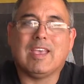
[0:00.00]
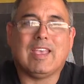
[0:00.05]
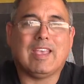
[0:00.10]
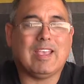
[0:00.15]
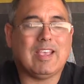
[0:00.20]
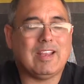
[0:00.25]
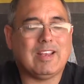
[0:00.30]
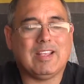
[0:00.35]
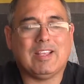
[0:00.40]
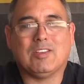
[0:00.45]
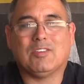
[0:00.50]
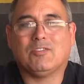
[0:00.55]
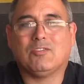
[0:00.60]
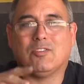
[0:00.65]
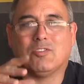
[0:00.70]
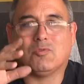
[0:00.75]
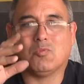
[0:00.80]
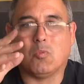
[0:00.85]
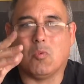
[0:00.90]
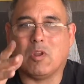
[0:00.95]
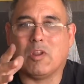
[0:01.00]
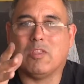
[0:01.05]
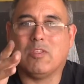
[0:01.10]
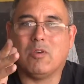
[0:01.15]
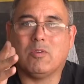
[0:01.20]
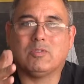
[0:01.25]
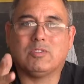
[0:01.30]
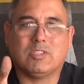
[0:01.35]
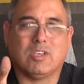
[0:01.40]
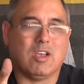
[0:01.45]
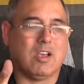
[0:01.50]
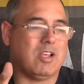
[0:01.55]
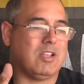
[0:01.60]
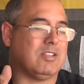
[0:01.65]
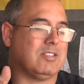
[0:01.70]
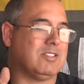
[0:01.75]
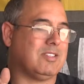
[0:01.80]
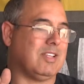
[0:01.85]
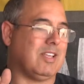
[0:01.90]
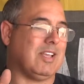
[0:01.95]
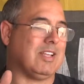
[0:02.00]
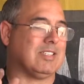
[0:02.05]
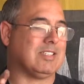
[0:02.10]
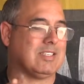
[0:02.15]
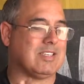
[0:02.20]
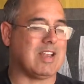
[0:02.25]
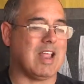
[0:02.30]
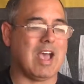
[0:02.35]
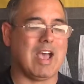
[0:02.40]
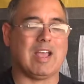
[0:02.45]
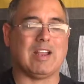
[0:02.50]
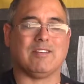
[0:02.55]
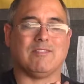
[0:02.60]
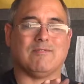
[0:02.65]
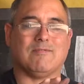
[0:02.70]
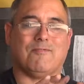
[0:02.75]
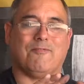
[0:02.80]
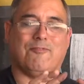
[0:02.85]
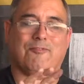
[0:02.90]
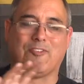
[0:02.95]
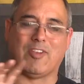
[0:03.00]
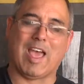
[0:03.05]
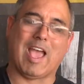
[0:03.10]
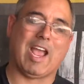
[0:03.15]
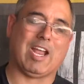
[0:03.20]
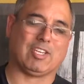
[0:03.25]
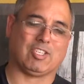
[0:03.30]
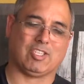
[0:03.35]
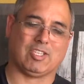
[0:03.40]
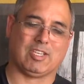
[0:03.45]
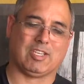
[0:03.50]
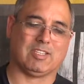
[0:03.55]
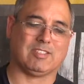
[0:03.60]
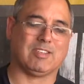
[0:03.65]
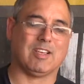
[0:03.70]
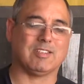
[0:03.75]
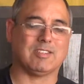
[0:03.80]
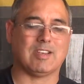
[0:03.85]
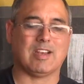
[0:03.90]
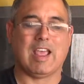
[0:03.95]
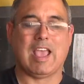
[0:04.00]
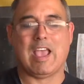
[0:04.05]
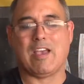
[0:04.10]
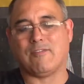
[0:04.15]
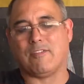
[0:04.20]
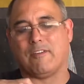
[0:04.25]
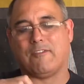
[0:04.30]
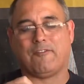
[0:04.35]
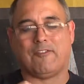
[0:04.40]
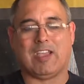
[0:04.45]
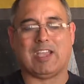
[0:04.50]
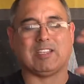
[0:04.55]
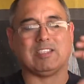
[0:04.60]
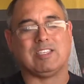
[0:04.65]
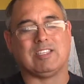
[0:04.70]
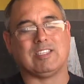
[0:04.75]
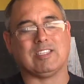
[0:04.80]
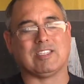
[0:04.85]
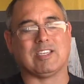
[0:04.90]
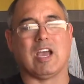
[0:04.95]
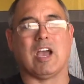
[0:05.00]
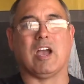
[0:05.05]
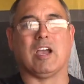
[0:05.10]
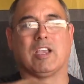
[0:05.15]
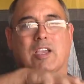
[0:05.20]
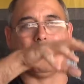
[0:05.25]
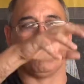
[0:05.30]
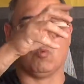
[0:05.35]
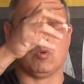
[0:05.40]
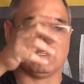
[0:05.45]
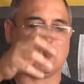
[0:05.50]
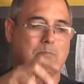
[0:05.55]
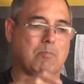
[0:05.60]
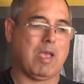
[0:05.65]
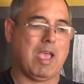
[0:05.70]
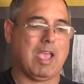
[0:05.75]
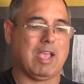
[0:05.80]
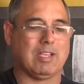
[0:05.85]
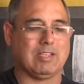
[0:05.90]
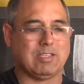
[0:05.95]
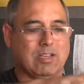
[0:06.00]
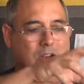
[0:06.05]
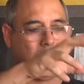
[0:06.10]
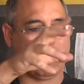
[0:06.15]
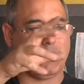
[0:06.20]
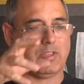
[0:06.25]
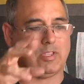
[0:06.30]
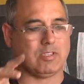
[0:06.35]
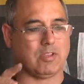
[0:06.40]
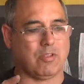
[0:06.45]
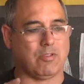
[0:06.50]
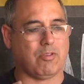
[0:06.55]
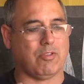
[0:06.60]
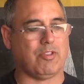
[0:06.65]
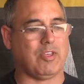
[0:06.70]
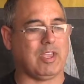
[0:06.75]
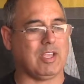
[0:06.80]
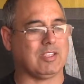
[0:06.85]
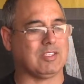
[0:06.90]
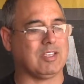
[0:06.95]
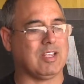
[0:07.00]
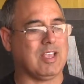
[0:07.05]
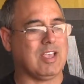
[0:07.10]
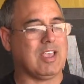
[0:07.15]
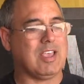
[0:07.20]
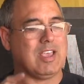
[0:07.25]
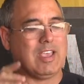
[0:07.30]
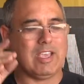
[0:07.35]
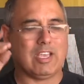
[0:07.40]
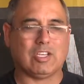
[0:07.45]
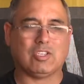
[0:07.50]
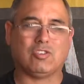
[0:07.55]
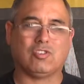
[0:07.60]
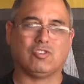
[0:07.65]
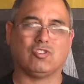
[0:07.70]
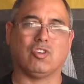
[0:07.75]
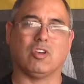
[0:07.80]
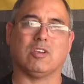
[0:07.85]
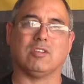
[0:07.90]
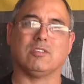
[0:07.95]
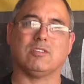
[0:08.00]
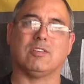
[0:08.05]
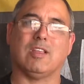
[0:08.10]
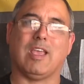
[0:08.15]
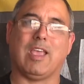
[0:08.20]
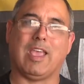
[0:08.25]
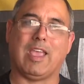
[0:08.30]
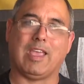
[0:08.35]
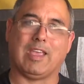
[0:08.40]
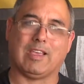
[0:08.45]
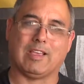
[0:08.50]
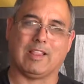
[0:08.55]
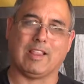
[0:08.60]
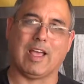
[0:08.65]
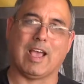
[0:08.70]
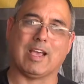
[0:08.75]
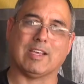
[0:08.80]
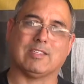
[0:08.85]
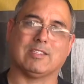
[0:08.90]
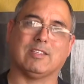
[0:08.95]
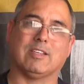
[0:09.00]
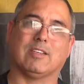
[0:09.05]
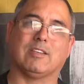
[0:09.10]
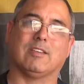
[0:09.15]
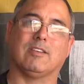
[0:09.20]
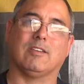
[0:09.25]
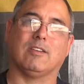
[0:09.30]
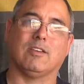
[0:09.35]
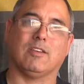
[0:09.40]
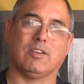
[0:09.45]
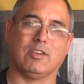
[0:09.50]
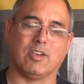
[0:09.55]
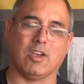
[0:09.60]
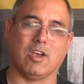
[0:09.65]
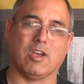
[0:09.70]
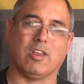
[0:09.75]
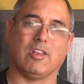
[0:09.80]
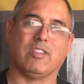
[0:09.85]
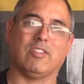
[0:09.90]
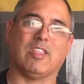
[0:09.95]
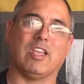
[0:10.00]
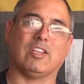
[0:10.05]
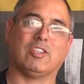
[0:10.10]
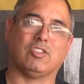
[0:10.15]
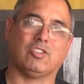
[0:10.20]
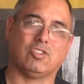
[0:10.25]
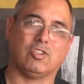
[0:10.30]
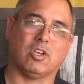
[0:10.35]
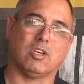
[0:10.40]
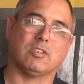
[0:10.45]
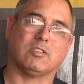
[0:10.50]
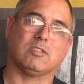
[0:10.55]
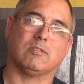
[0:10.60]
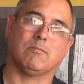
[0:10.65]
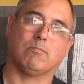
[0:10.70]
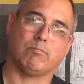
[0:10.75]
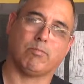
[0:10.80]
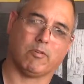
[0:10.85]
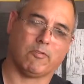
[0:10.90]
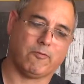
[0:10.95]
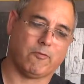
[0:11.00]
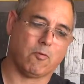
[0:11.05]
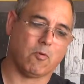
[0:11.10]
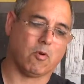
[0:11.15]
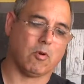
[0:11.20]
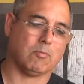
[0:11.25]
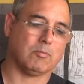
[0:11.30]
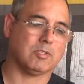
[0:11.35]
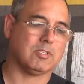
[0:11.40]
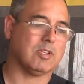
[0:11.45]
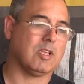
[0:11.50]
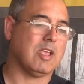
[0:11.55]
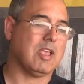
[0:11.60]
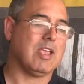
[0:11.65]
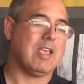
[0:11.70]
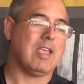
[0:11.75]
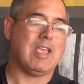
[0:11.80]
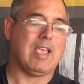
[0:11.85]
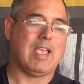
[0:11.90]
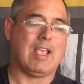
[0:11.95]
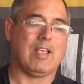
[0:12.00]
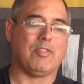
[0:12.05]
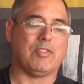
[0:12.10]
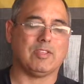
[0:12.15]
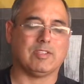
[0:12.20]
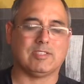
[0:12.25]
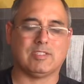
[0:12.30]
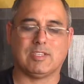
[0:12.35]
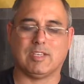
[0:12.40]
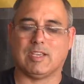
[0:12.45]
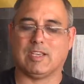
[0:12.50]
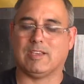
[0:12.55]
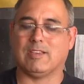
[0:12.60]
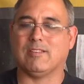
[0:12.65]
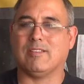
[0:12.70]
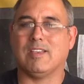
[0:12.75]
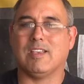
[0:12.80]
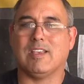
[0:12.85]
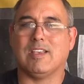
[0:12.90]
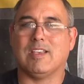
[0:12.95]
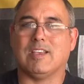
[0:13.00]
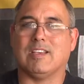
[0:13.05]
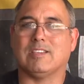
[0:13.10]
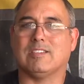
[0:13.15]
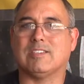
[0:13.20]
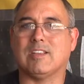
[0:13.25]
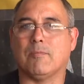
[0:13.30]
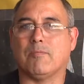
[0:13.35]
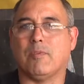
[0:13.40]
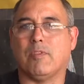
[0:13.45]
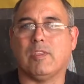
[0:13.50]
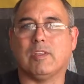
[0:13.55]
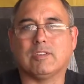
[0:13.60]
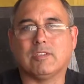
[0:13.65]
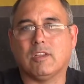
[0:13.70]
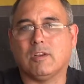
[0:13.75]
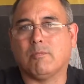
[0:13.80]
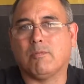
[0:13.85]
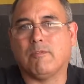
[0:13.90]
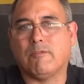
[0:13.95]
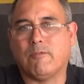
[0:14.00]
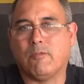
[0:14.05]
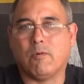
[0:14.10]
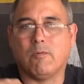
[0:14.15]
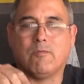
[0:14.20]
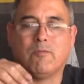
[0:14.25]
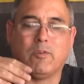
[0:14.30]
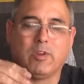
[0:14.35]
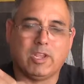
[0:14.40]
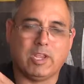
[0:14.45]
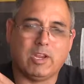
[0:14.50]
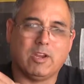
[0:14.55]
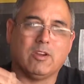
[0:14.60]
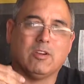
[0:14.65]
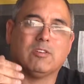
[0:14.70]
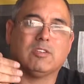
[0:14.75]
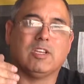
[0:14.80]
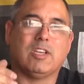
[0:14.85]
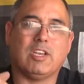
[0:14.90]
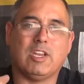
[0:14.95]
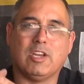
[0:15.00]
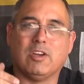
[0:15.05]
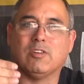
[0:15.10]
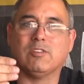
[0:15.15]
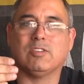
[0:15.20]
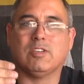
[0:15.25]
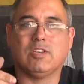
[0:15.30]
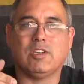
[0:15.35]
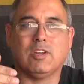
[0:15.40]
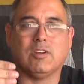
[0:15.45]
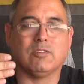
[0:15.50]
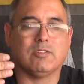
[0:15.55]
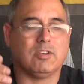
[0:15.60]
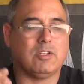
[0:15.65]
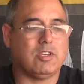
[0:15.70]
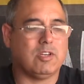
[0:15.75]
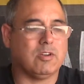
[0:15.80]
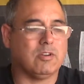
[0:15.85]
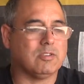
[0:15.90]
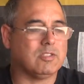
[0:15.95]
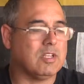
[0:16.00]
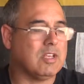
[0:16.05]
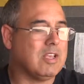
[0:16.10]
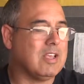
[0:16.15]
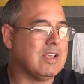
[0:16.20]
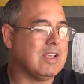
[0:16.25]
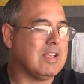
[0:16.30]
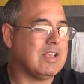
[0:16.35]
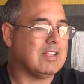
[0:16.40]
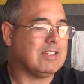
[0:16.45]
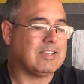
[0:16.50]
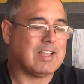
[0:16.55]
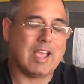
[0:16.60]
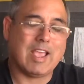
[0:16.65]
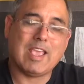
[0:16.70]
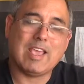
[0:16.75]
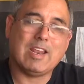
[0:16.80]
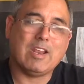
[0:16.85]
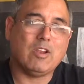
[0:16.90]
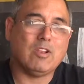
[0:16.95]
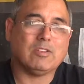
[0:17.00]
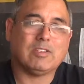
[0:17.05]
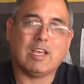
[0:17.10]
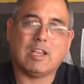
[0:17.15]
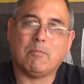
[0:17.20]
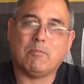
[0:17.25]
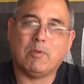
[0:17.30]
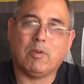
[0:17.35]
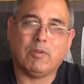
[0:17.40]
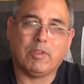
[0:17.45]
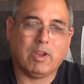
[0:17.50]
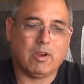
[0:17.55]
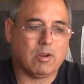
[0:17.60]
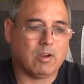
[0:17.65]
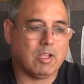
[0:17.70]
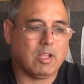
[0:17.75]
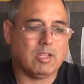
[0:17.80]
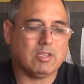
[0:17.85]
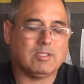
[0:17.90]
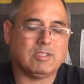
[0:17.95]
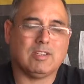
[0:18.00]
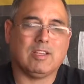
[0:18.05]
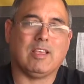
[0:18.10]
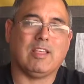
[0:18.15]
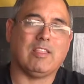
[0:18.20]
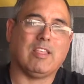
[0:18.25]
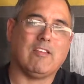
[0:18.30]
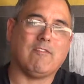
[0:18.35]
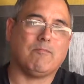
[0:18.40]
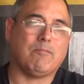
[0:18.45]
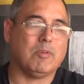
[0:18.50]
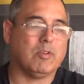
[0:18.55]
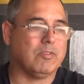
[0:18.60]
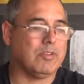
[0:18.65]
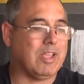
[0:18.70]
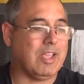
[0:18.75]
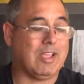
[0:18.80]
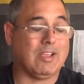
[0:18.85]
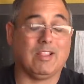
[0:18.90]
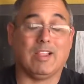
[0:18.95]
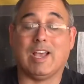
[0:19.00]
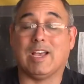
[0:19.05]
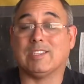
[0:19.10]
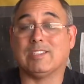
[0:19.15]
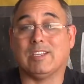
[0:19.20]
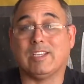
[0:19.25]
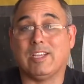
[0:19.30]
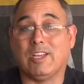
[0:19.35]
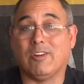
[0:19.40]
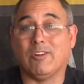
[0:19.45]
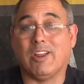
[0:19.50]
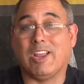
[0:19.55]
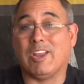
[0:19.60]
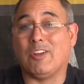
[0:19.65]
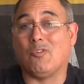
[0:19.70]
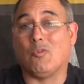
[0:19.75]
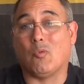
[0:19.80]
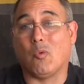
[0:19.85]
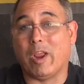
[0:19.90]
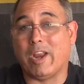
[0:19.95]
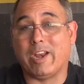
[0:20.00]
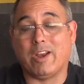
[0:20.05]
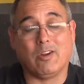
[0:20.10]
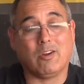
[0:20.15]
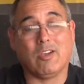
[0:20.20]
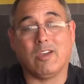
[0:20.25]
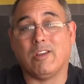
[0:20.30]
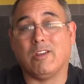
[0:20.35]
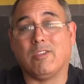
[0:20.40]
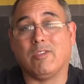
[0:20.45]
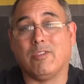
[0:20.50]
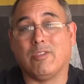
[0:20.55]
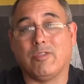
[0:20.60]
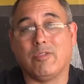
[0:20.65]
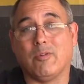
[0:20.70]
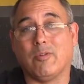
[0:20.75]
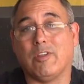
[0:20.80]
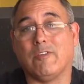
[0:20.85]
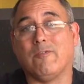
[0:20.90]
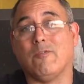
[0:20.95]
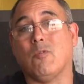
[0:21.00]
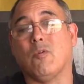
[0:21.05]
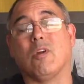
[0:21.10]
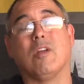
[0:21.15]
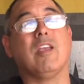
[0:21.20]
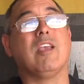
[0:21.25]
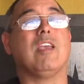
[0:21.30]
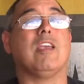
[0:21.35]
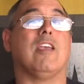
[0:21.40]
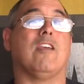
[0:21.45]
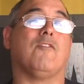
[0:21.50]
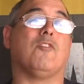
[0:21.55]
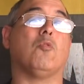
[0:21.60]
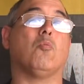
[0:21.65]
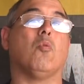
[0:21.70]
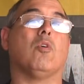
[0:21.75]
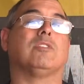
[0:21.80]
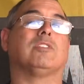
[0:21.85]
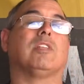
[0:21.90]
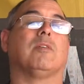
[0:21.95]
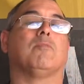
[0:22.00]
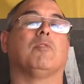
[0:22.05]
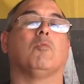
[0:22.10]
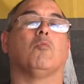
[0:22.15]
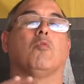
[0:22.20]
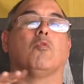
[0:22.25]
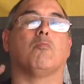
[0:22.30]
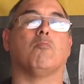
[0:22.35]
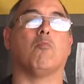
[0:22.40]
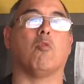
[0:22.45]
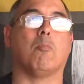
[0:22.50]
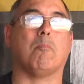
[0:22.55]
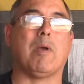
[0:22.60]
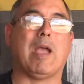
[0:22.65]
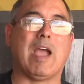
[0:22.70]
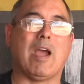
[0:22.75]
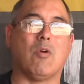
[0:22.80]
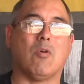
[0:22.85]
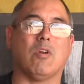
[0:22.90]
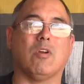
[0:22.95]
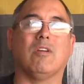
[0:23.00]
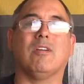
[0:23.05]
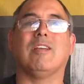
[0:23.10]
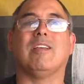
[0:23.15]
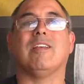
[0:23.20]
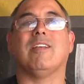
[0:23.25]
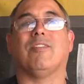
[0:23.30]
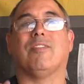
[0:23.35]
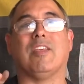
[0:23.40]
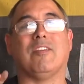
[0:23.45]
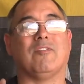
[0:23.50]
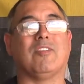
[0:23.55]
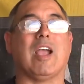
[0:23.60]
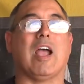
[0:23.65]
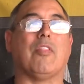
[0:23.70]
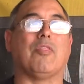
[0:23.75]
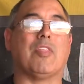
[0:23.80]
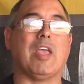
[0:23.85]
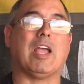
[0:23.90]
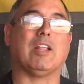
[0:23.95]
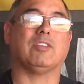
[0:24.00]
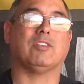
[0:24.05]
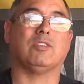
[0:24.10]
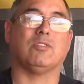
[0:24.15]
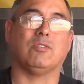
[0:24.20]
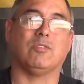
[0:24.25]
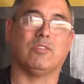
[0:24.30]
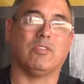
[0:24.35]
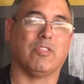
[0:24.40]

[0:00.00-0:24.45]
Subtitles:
It is just one of those guns. It's not flashy. It doesn't have a fancy stock and whiz bangs and all these other things. It's just a classic gun that just performs. And this thing is something that's going to perform for years and years and years and years. Diana knows how to build air guns, and they've built a classic here, a great air gun in the 34. If you want something with more power, they've got that too.